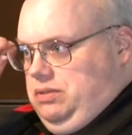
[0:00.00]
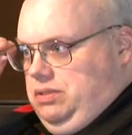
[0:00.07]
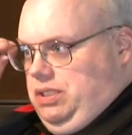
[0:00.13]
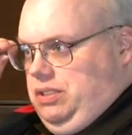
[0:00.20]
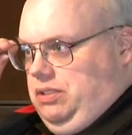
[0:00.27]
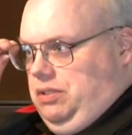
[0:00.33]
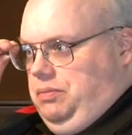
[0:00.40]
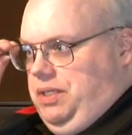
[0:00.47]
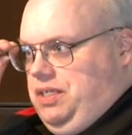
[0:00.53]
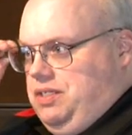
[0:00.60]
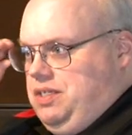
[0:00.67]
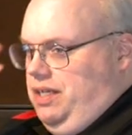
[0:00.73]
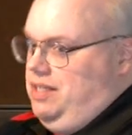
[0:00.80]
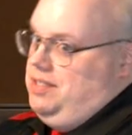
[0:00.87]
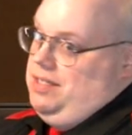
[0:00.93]
You know, because
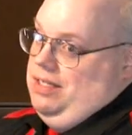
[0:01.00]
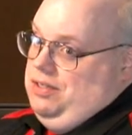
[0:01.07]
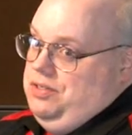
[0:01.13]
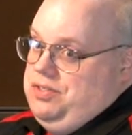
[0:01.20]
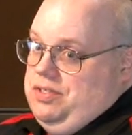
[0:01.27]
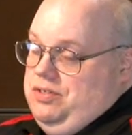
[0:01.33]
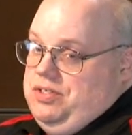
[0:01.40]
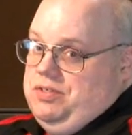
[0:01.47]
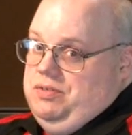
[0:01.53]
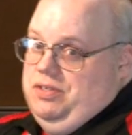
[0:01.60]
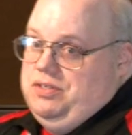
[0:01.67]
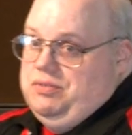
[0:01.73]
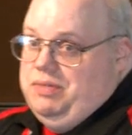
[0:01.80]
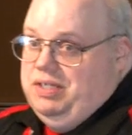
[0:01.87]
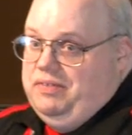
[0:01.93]
like I said, there's, there's,
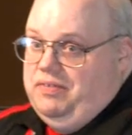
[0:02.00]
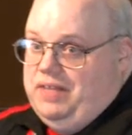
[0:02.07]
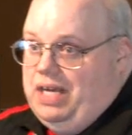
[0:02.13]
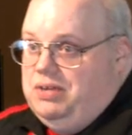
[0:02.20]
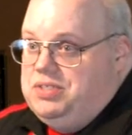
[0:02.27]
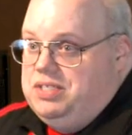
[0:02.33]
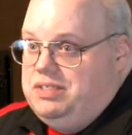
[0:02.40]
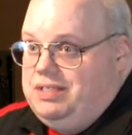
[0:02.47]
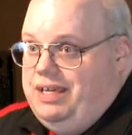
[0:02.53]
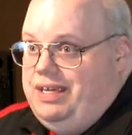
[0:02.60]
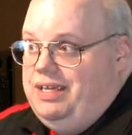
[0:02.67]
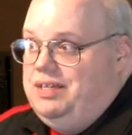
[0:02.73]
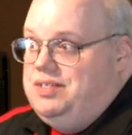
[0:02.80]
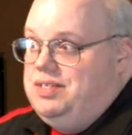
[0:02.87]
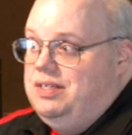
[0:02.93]
there's around a thousand
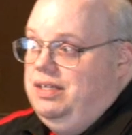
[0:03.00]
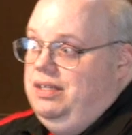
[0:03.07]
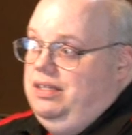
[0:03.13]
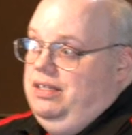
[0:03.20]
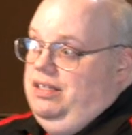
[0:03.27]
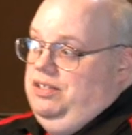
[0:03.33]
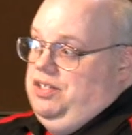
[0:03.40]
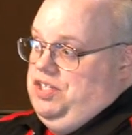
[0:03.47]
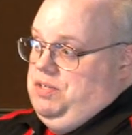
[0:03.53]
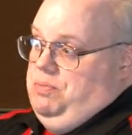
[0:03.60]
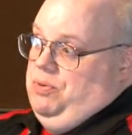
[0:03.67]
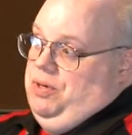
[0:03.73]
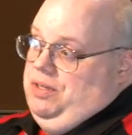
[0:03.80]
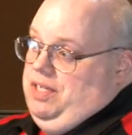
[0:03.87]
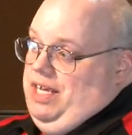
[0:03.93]
tags to
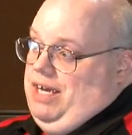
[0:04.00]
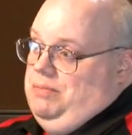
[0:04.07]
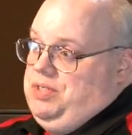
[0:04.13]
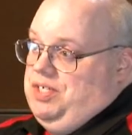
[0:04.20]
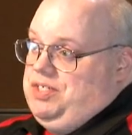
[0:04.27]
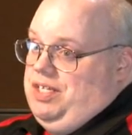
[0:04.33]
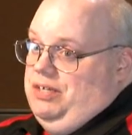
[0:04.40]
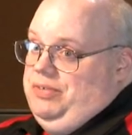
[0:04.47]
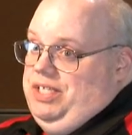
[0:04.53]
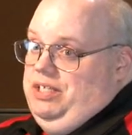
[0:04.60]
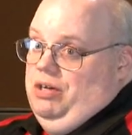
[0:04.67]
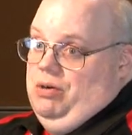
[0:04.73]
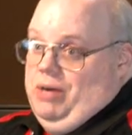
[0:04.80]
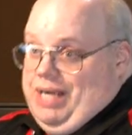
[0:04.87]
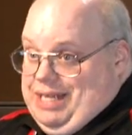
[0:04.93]
support the objects that are in
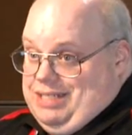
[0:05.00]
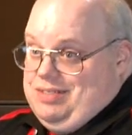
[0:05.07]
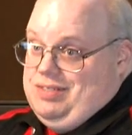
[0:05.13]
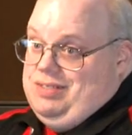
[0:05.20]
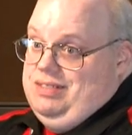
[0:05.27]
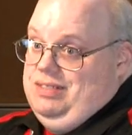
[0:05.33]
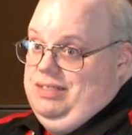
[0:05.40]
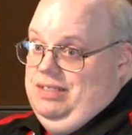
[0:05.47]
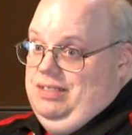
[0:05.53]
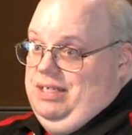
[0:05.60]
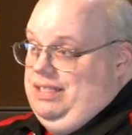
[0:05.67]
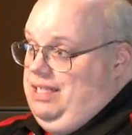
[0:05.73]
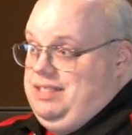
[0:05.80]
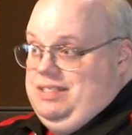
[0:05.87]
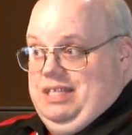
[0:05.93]
the OS.
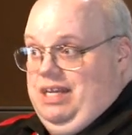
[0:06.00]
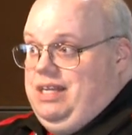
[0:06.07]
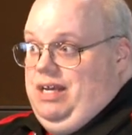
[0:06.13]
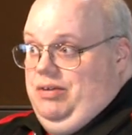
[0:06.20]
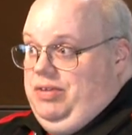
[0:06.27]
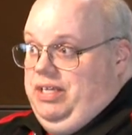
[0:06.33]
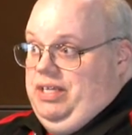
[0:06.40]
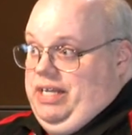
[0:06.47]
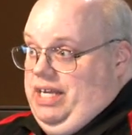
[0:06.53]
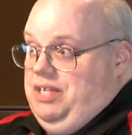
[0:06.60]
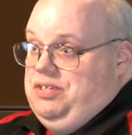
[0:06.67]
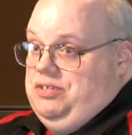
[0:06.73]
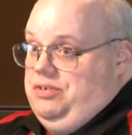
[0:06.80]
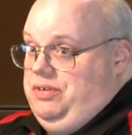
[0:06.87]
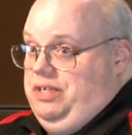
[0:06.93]
And that's not counting
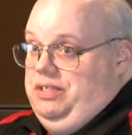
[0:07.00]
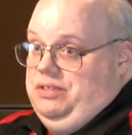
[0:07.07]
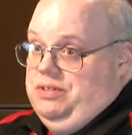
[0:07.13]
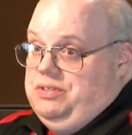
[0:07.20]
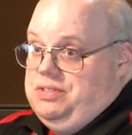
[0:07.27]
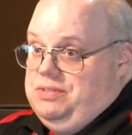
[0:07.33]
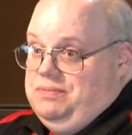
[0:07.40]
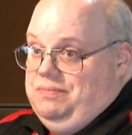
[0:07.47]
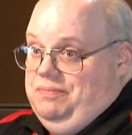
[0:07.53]
Enhancer any of those.